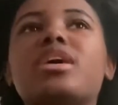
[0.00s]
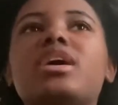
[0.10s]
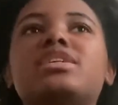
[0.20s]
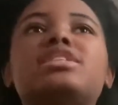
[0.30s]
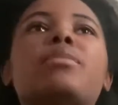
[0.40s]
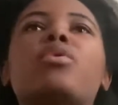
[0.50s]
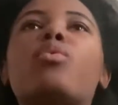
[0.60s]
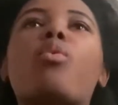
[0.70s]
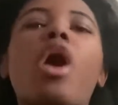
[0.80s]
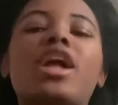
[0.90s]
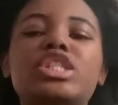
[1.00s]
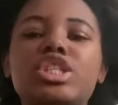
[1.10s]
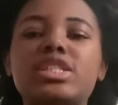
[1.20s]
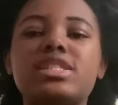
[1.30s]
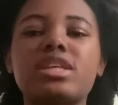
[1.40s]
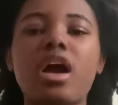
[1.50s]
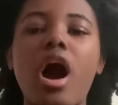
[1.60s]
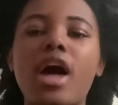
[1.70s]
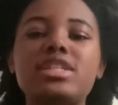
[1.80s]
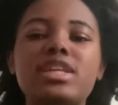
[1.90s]
someone watches the
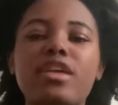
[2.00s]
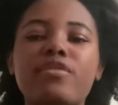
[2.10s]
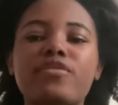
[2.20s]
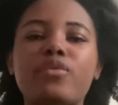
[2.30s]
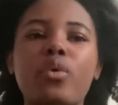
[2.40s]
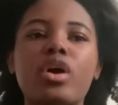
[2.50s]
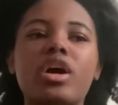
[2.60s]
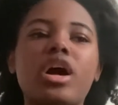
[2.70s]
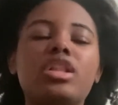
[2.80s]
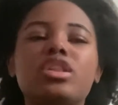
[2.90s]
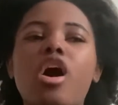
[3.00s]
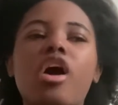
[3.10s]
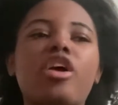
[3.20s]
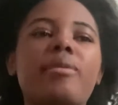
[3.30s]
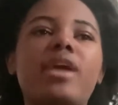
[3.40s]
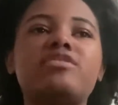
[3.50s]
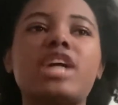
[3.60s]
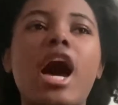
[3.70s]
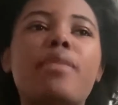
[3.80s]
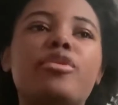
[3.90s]
content for a longer amount of
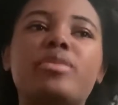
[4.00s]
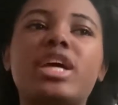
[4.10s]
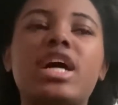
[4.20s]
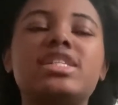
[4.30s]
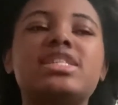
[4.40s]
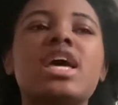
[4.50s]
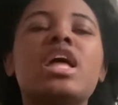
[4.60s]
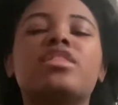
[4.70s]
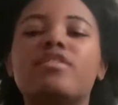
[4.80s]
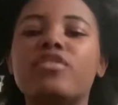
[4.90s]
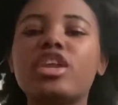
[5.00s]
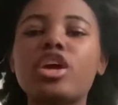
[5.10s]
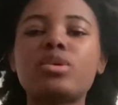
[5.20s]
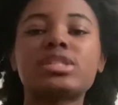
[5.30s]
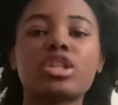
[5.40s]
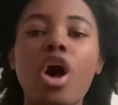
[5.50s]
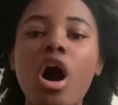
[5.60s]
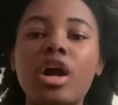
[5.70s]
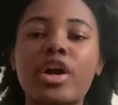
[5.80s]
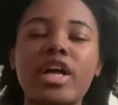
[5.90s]
time, or because the video is
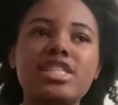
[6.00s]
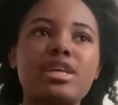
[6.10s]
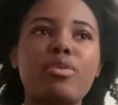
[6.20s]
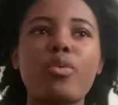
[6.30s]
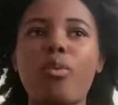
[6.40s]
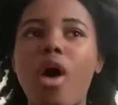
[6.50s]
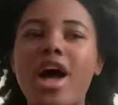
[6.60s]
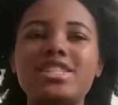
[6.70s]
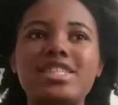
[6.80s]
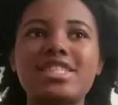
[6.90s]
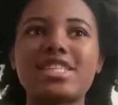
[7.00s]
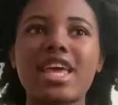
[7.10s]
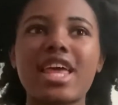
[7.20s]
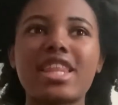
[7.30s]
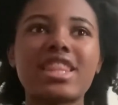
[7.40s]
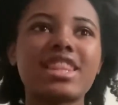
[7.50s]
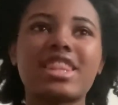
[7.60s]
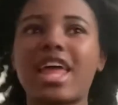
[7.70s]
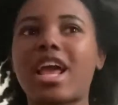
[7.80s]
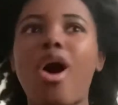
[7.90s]
longer and someone watches it
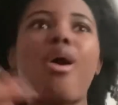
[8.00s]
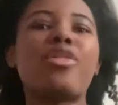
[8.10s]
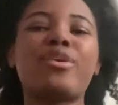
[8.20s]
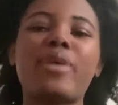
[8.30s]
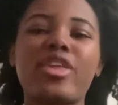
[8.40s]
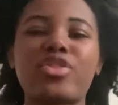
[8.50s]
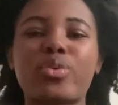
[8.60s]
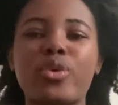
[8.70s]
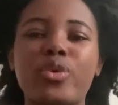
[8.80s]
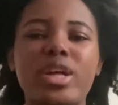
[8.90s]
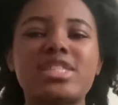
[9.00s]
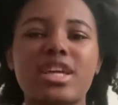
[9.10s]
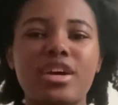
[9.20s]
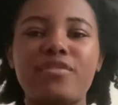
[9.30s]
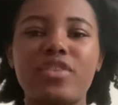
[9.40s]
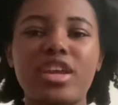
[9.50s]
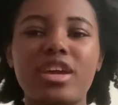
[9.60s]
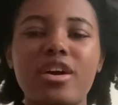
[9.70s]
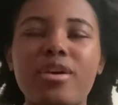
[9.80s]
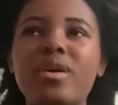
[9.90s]
like all the way through, it's a good
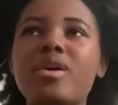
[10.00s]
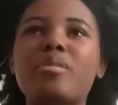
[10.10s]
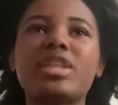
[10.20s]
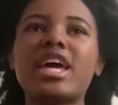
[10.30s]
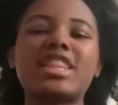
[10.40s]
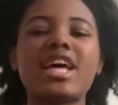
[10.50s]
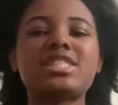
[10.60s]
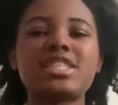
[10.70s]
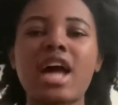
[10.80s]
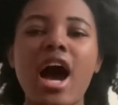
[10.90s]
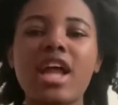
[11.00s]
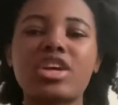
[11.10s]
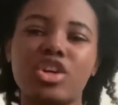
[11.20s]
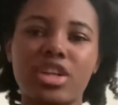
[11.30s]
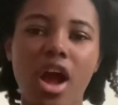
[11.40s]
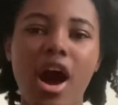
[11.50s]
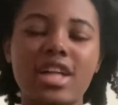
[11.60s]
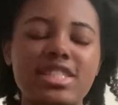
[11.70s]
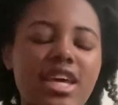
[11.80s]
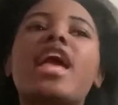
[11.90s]
video. But like, that's not good
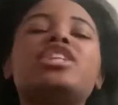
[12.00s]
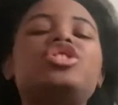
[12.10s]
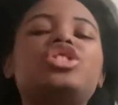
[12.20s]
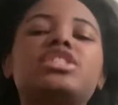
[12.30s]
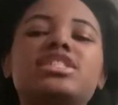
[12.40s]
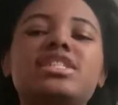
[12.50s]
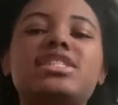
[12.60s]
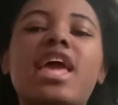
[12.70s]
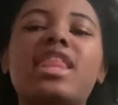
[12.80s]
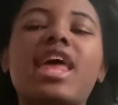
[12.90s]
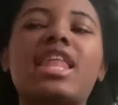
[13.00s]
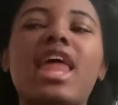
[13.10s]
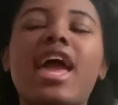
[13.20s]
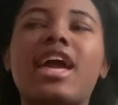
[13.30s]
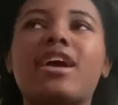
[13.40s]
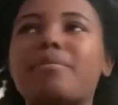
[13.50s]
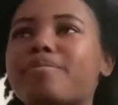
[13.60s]
content. It's just to say that like,